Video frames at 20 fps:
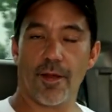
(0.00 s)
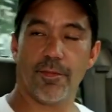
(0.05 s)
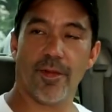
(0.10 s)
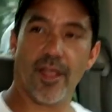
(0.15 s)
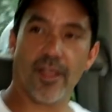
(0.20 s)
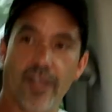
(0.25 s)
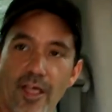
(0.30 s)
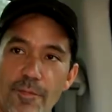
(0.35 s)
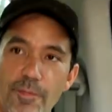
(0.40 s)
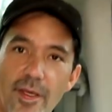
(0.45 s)
bad,
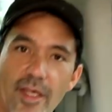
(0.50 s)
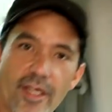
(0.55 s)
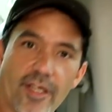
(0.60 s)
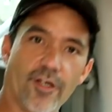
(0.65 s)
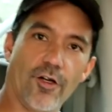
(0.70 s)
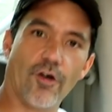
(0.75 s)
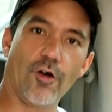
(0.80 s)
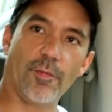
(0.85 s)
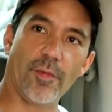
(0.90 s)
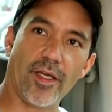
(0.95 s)
man, not bad
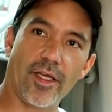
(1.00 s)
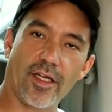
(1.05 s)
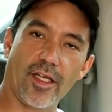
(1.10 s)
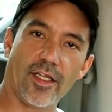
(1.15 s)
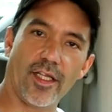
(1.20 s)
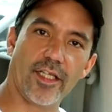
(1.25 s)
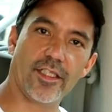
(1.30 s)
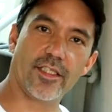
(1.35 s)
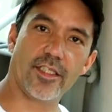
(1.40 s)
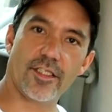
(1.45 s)
at all, man.
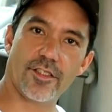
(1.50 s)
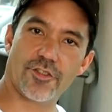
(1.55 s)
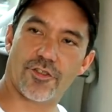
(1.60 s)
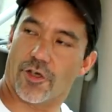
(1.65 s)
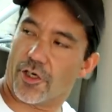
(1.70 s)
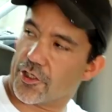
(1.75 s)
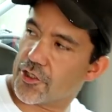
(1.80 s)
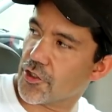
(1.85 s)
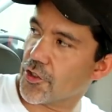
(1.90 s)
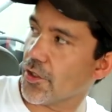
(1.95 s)
I like the
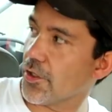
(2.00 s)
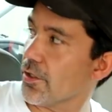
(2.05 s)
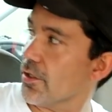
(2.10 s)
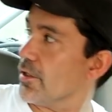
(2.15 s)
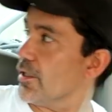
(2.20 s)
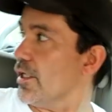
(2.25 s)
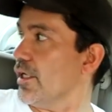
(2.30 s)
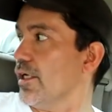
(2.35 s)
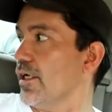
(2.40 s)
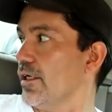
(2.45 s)

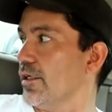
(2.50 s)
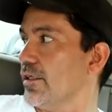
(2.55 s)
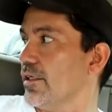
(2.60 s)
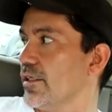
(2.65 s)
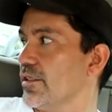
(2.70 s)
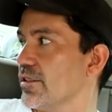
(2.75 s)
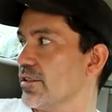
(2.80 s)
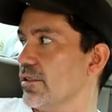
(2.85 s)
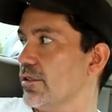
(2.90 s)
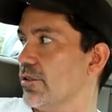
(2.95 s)
structure. Uh,
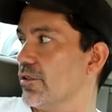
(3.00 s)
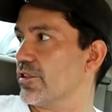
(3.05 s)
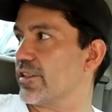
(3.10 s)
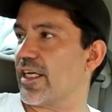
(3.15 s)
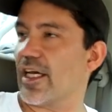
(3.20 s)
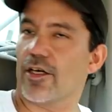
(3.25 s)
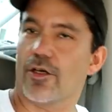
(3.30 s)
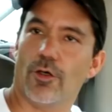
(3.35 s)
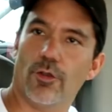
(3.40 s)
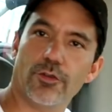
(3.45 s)
it
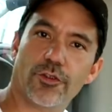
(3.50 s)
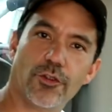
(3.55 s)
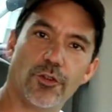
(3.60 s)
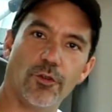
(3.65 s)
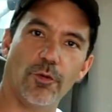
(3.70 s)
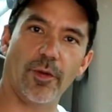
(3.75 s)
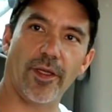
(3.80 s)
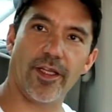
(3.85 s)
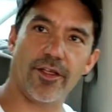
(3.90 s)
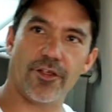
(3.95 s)
looks kind of old
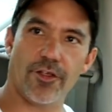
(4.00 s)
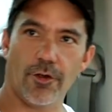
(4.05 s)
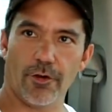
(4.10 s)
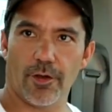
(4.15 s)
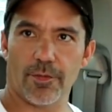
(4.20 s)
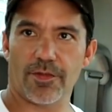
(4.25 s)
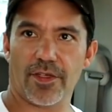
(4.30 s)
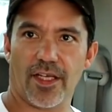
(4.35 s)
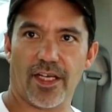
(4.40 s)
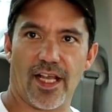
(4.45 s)
school, man. You
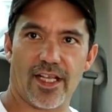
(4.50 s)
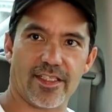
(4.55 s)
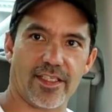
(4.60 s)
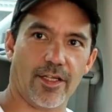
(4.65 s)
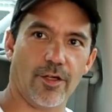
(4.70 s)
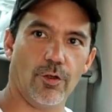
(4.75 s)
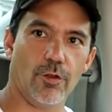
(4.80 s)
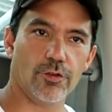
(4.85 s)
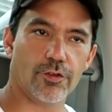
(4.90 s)
know what I'm saying? It has that